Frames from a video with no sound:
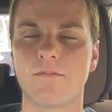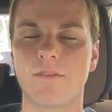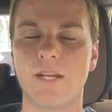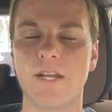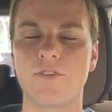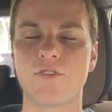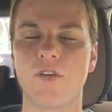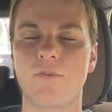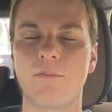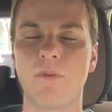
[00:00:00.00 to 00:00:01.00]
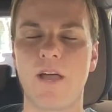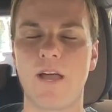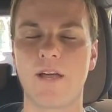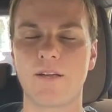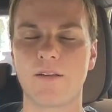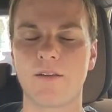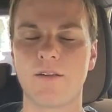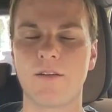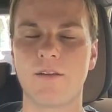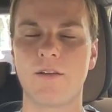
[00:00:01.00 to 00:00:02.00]
And as you're coming back,
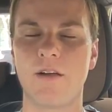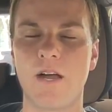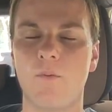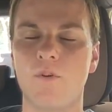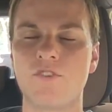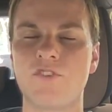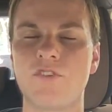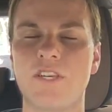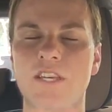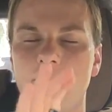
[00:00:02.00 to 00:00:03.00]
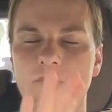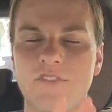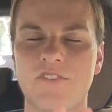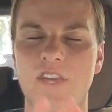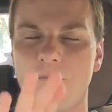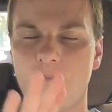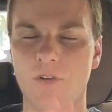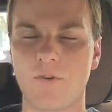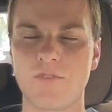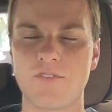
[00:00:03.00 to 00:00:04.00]
I want you to keep the same
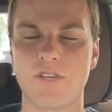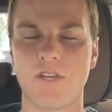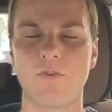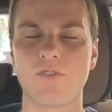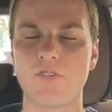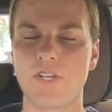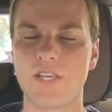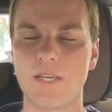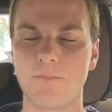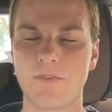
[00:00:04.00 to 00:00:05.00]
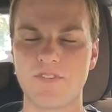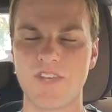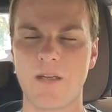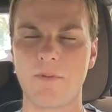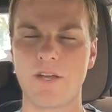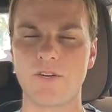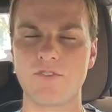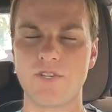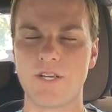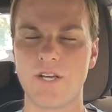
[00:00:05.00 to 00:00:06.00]
frequency. I want you to keep the same
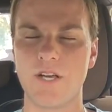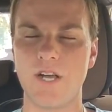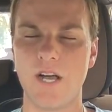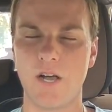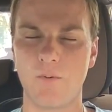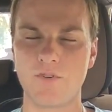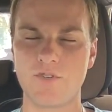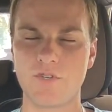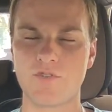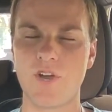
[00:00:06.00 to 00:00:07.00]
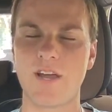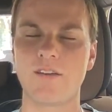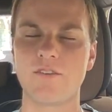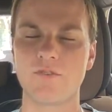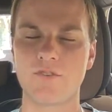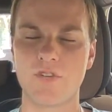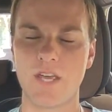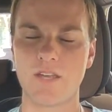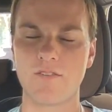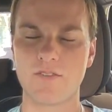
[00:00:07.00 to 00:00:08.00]
energy. I want you to try to
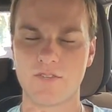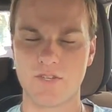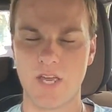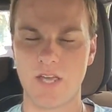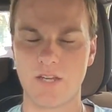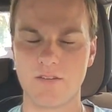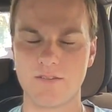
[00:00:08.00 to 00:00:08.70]
stay in this state